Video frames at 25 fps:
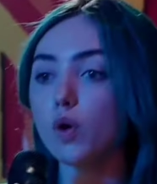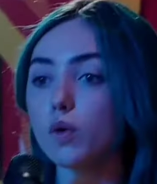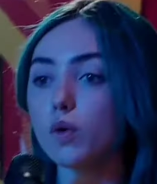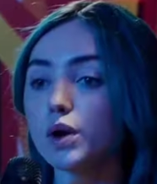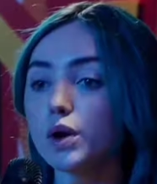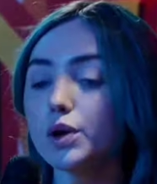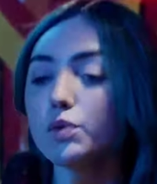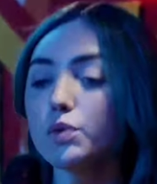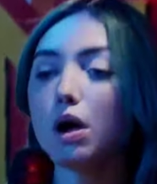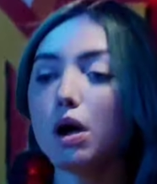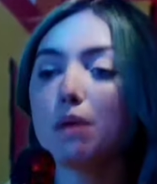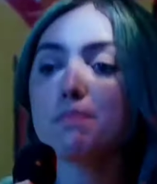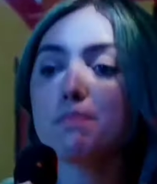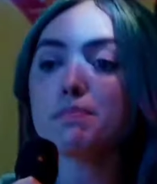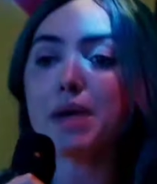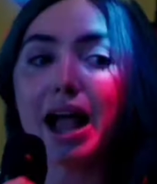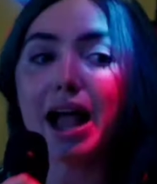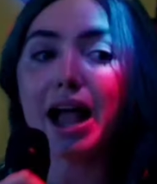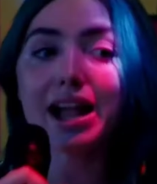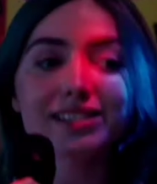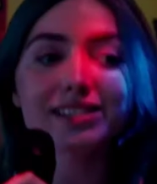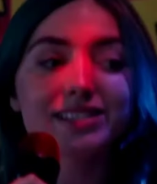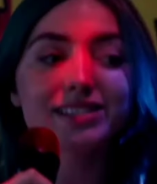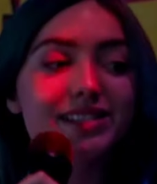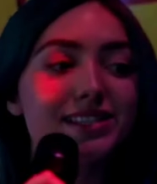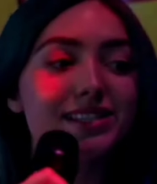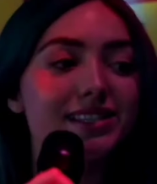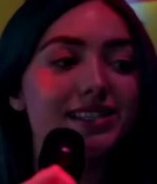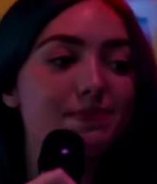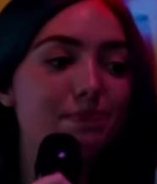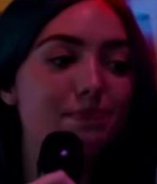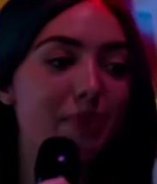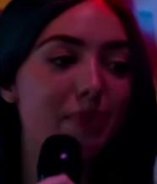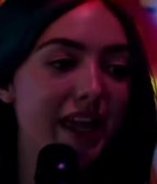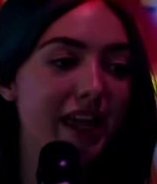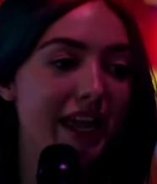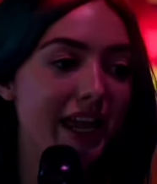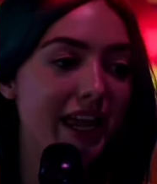scene shifts.
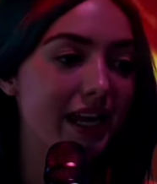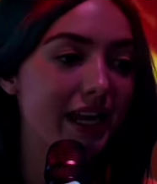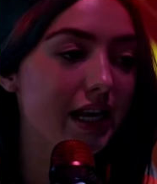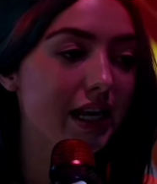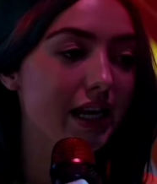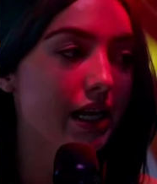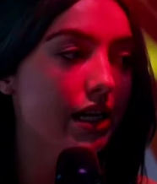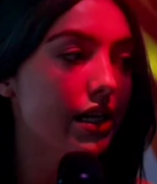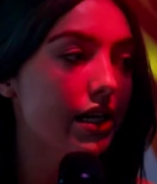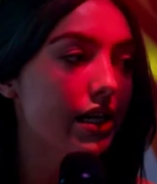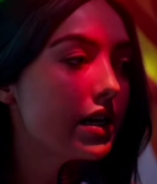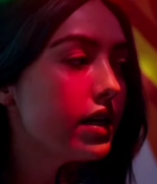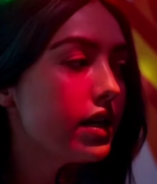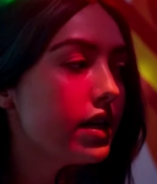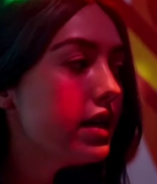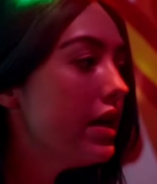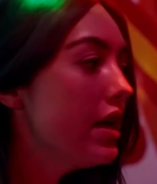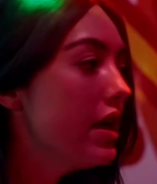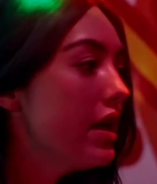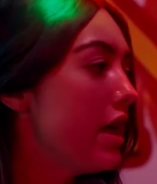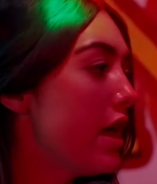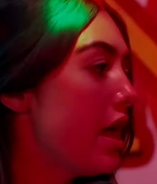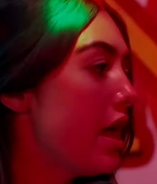While Zuza is